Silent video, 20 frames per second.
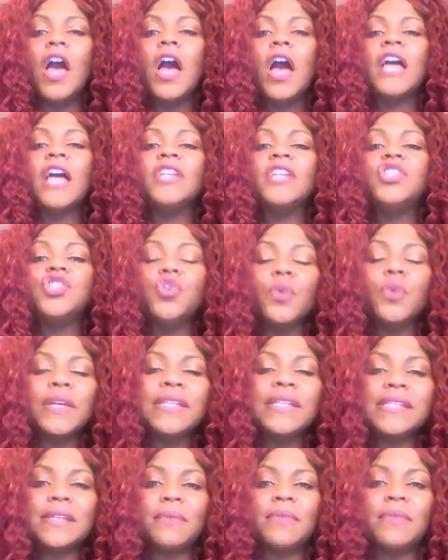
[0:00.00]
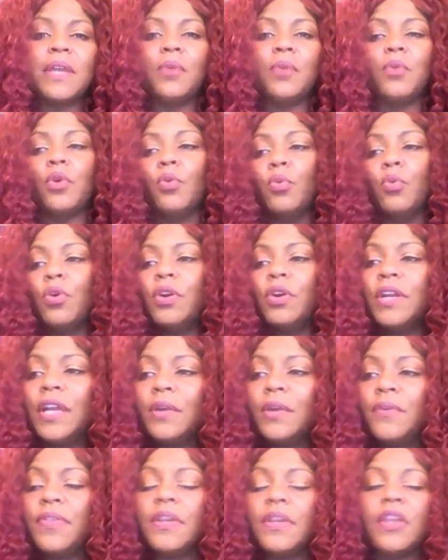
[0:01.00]
a joint something, we're working
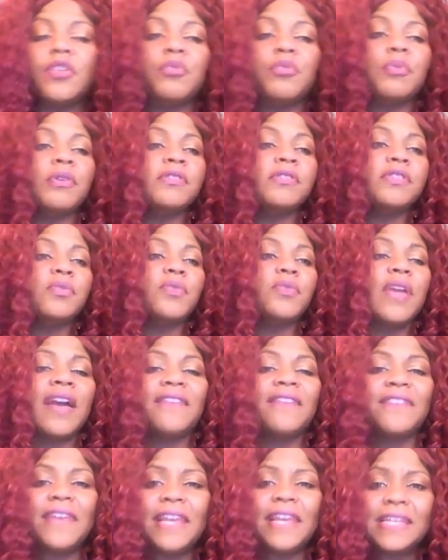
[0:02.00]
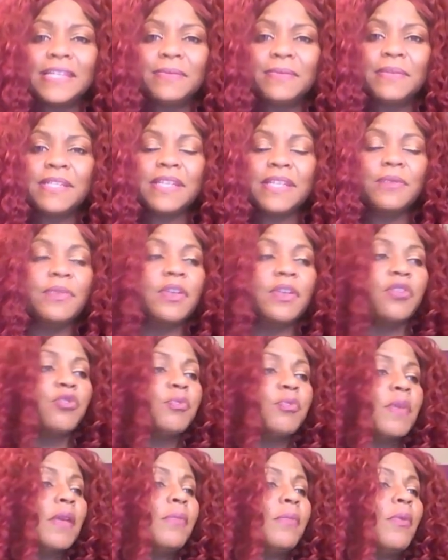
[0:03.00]
with another person, we have intimacy with other
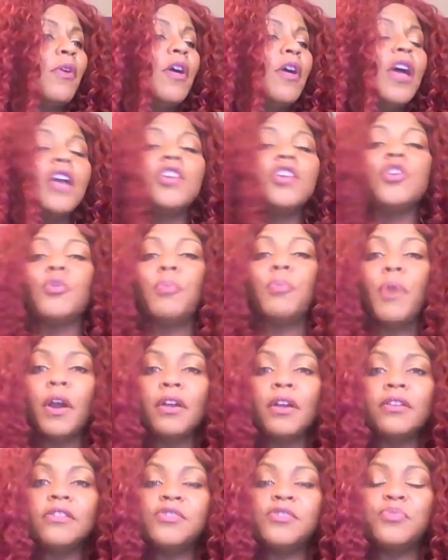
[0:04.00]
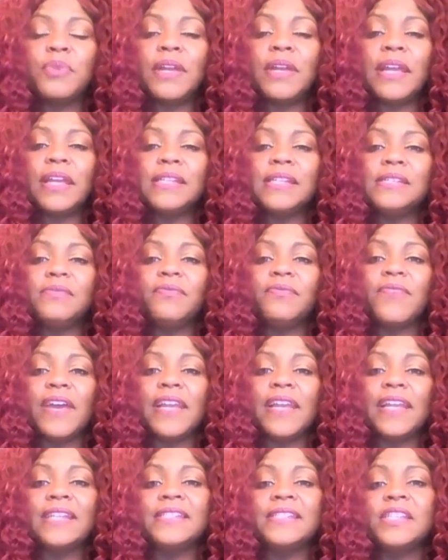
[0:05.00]
people, your partner's bringing in some
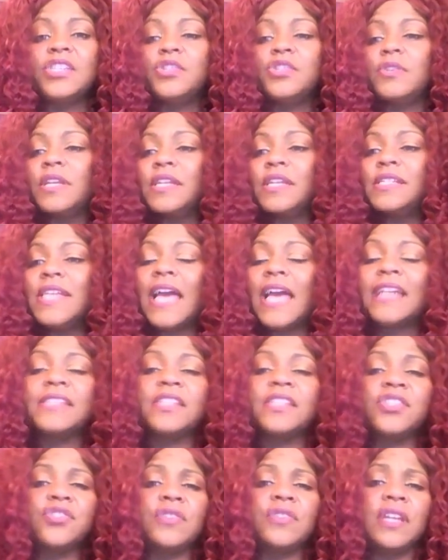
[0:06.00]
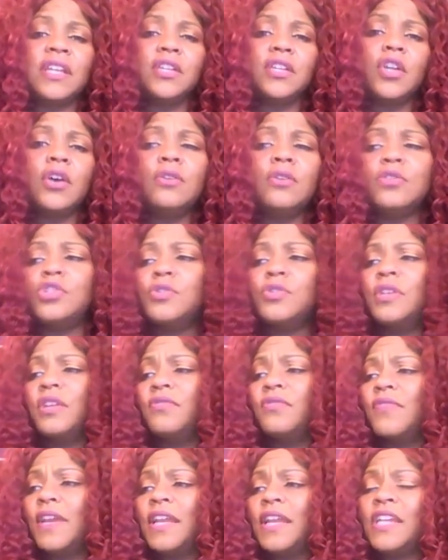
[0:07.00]
finances, you need taxes, you need loans, you need
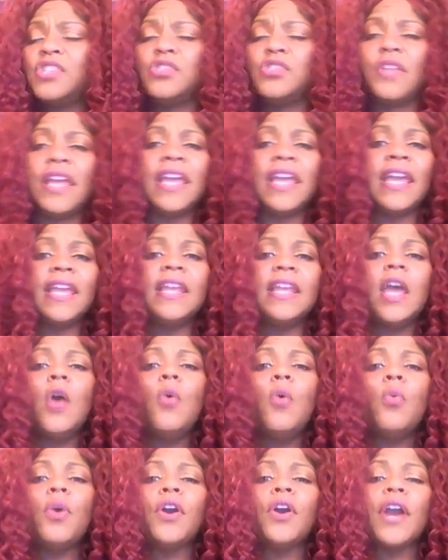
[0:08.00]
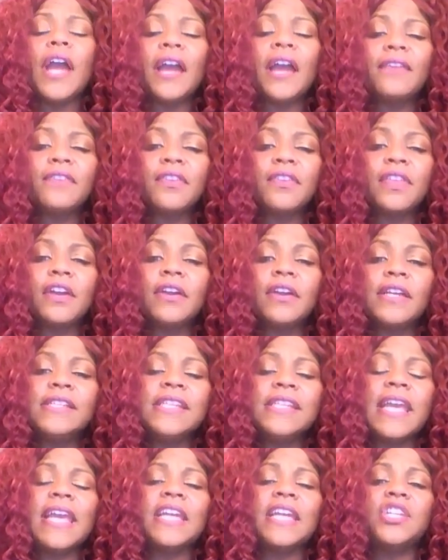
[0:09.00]
financial aid. Wherever there is
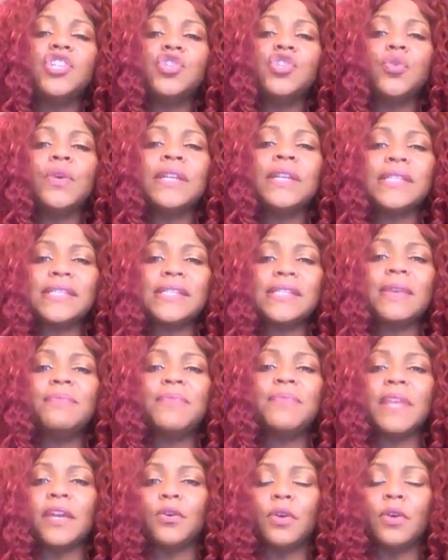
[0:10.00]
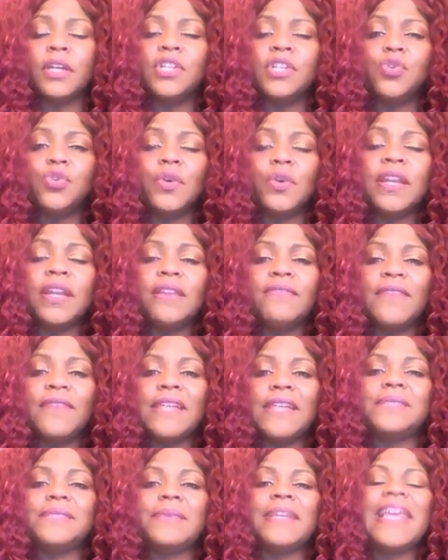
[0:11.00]
a joint something or a joint
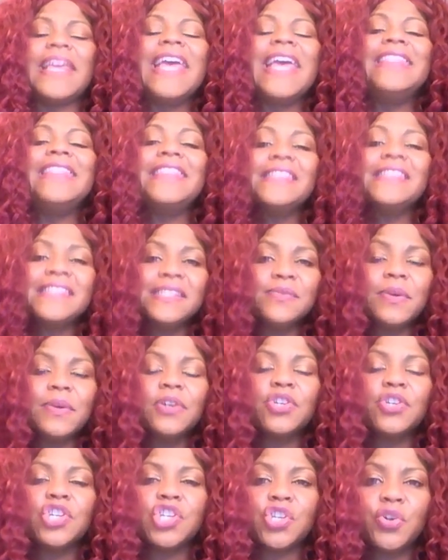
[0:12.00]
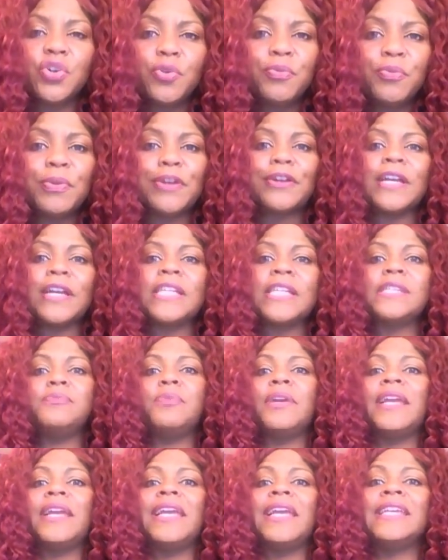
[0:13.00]
investment, this is where Jupiter is
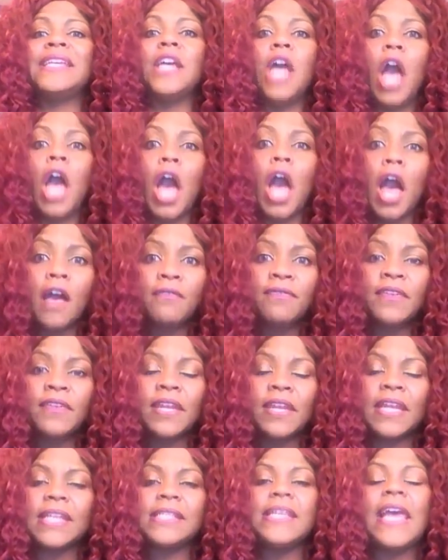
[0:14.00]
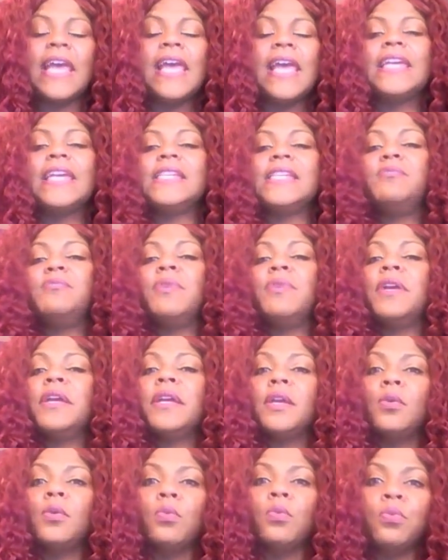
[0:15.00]
bringing confidence. He's
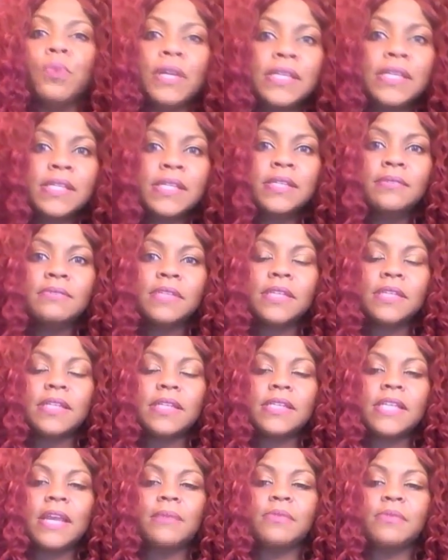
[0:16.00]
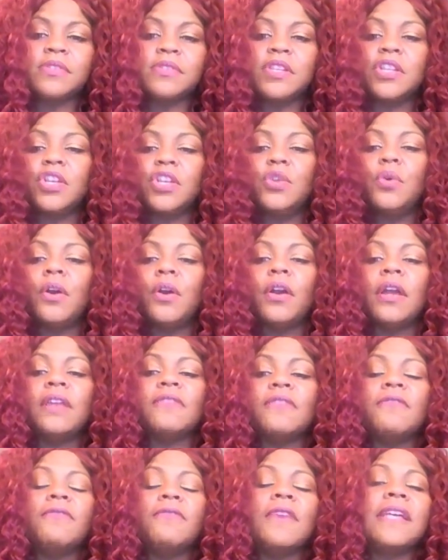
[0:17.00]
bringing wisdom to the table so that you are
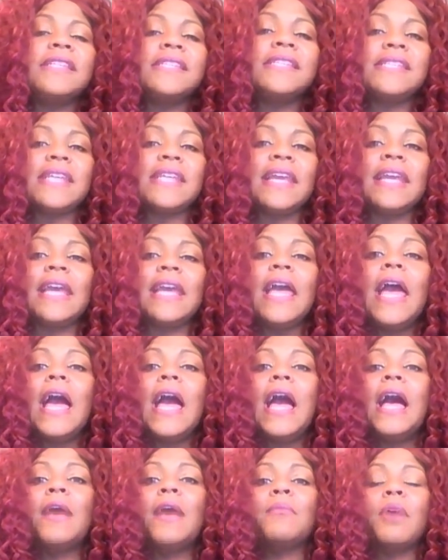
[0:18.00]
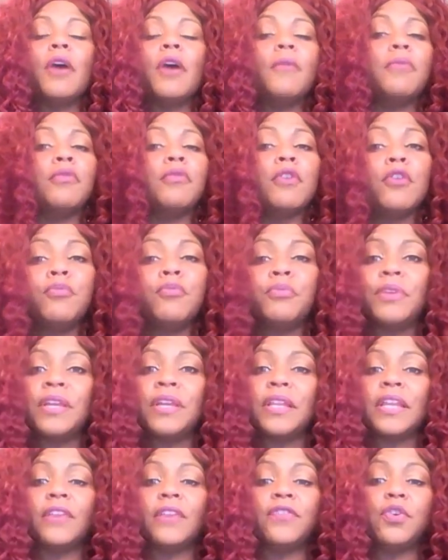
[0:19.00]
investing um,
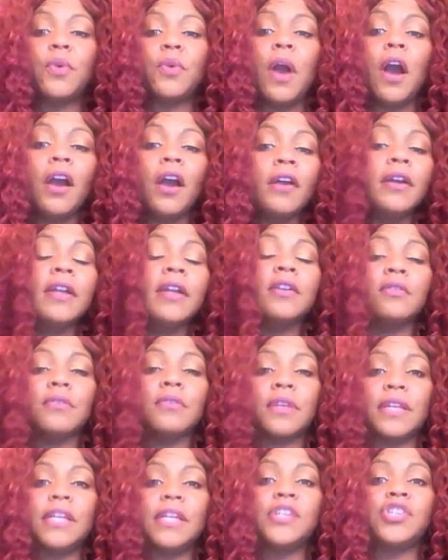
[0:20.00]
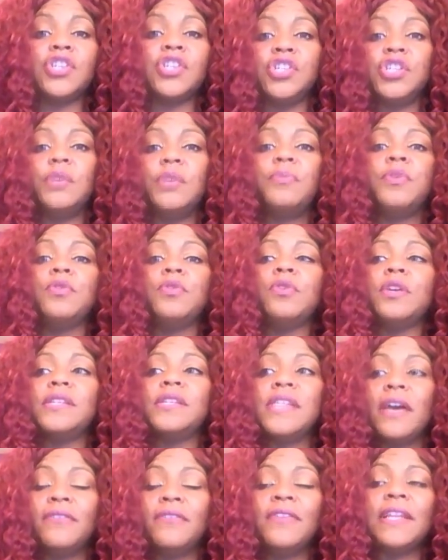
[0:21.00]
appropriately. If you are in a relationship, you could
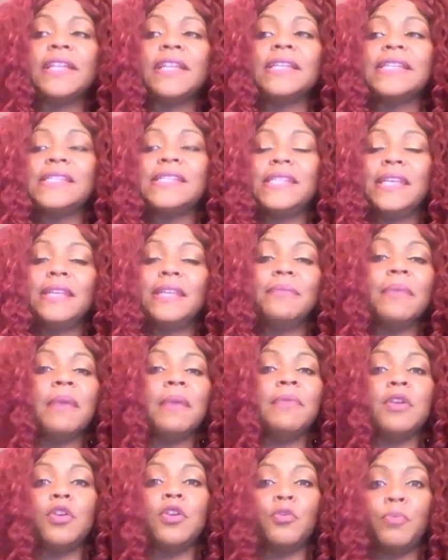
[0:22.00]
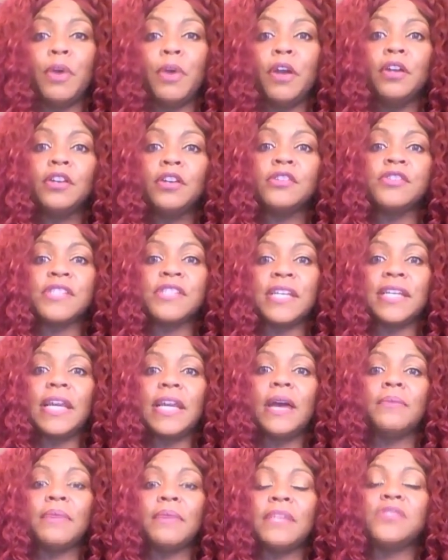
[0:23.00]
definitely see that maybe your partner's
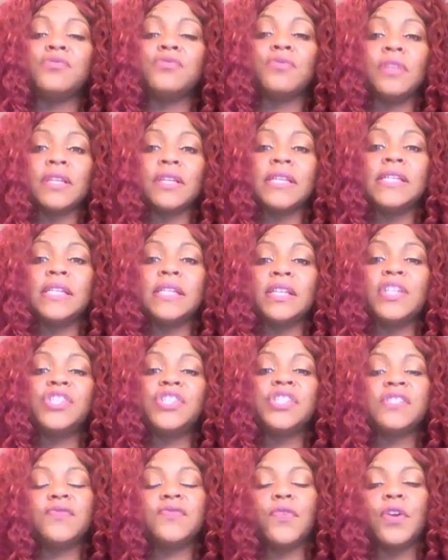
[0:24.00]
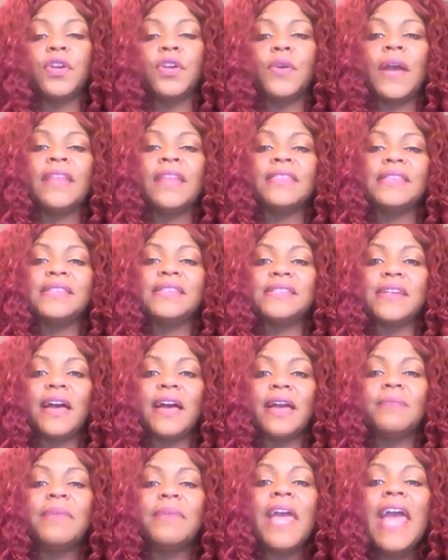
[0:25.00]
income gets really delicious for you at this
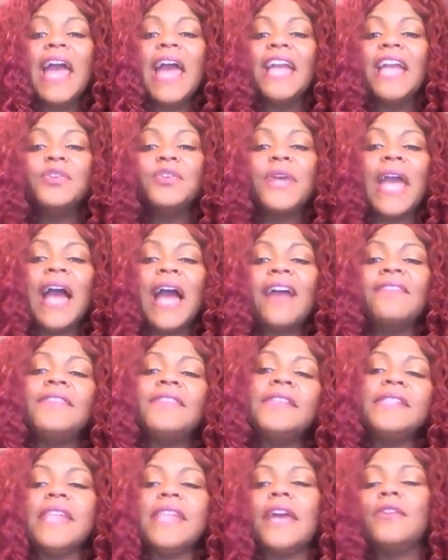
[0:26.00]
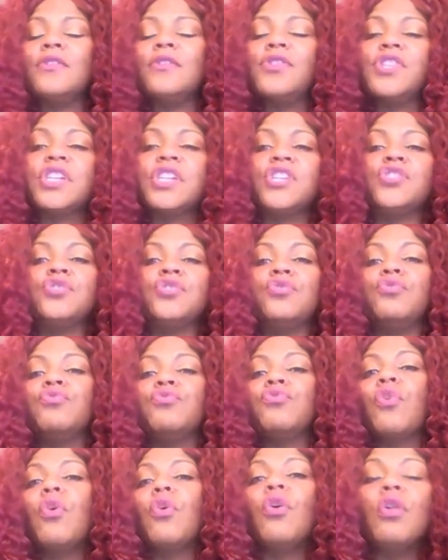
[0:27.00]
time. And you have this energy to
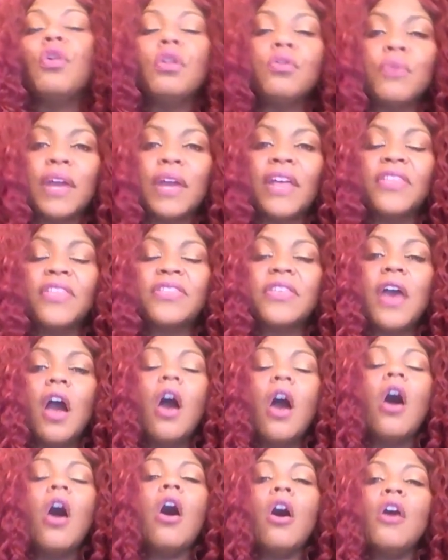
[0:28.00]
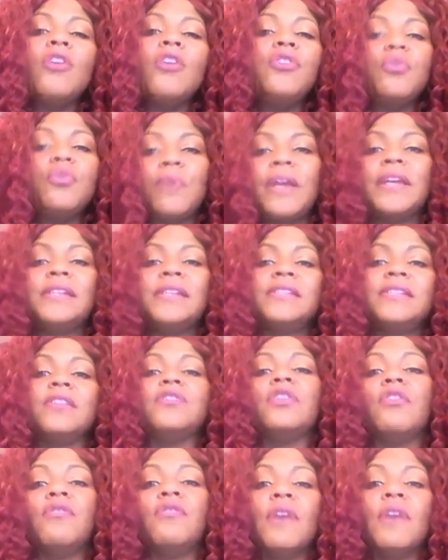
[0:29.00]
roll with all the way until
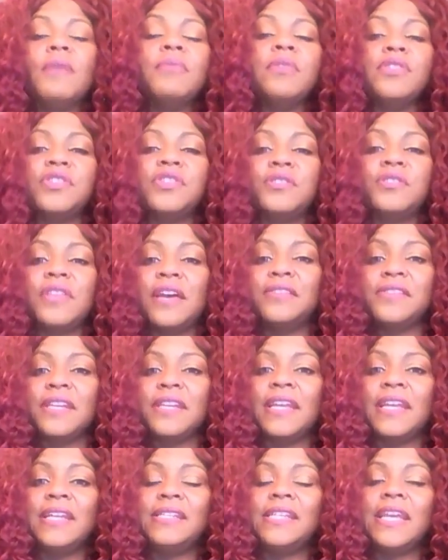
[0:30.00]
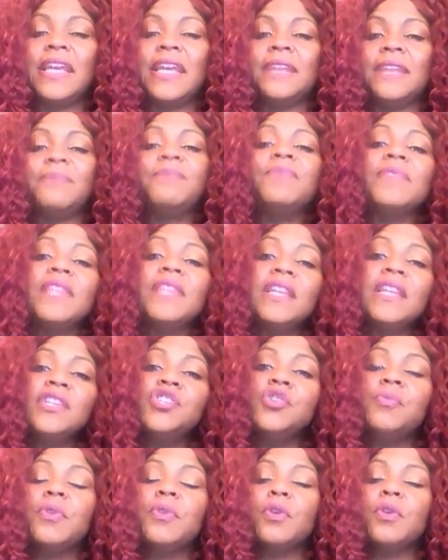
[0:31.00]
November two thousand eighteen, then
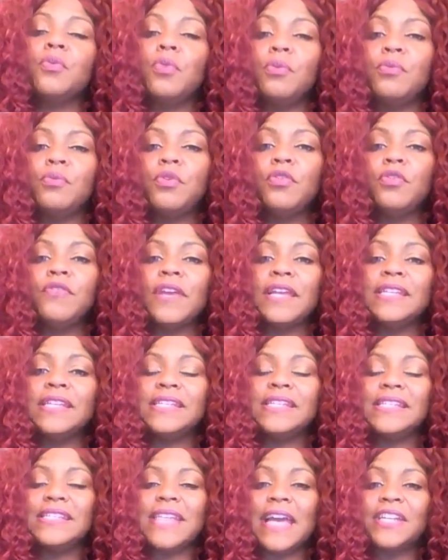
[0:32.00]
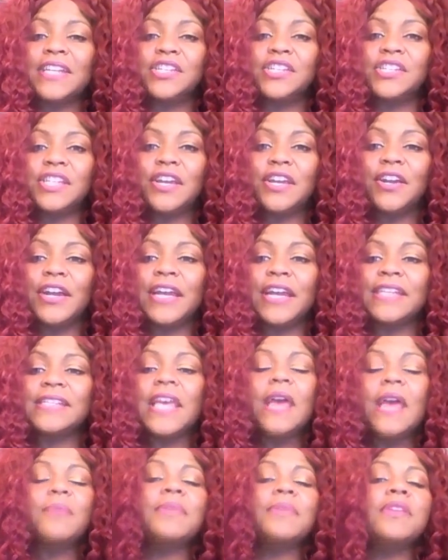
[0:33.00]
Jupiter will move into Sagittarius.
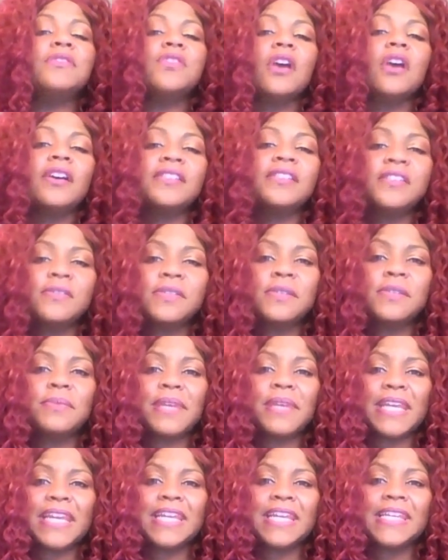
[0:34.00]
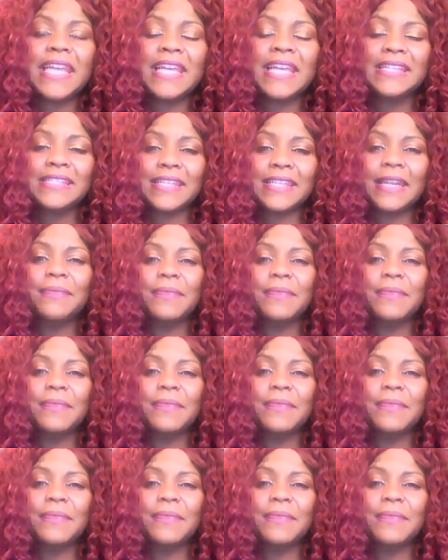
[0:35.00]
But there's also some key dates that I'm